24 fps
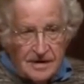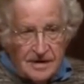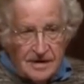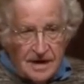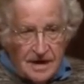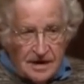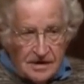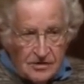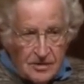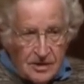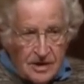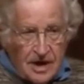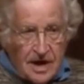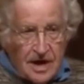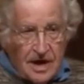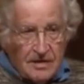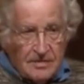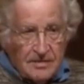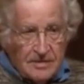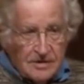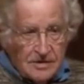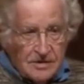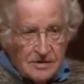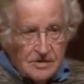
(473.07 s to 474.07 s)
That's what
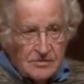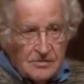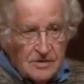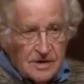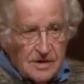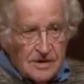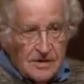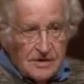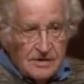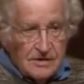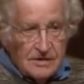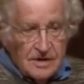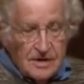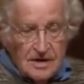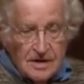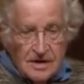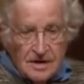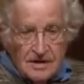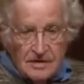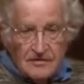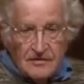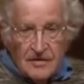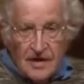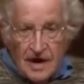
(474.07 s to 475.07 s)
happens when
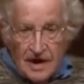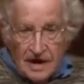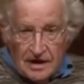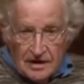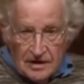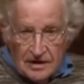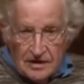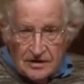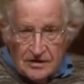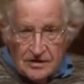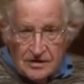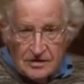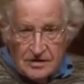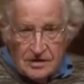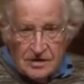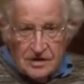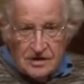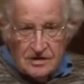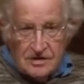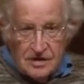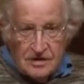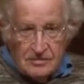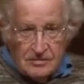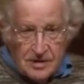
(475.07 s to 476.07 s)
violence
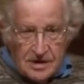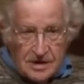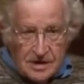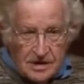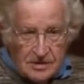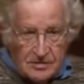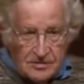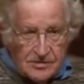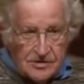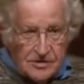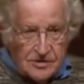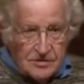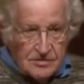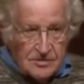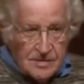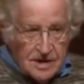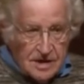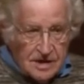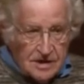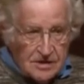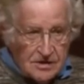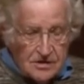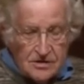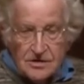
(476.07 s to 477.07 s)
becomes the
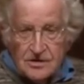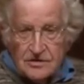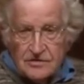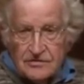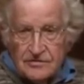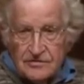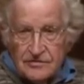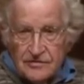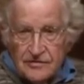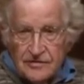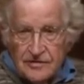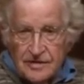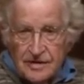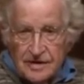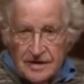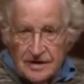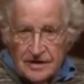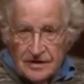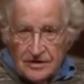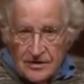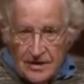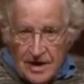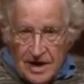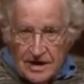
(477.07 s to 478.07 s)
means of
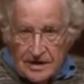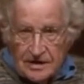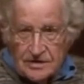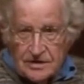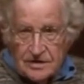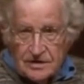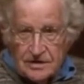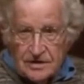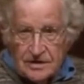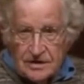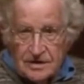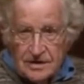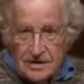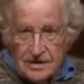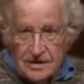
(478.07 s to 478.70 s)
interaction.